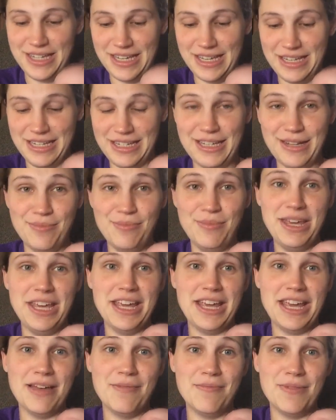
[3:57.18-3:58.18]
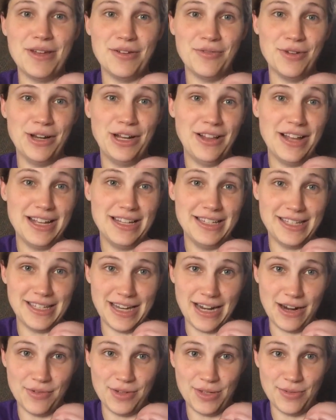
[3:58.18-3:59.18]
to meet him and realize
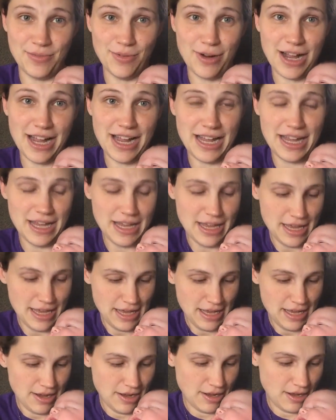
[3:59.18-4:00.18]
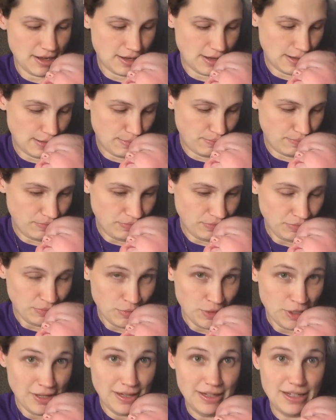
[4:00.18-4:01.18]
that I was right,
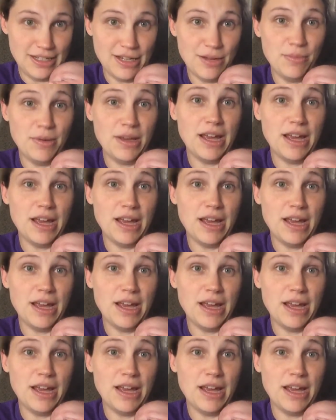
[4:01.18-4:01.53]
to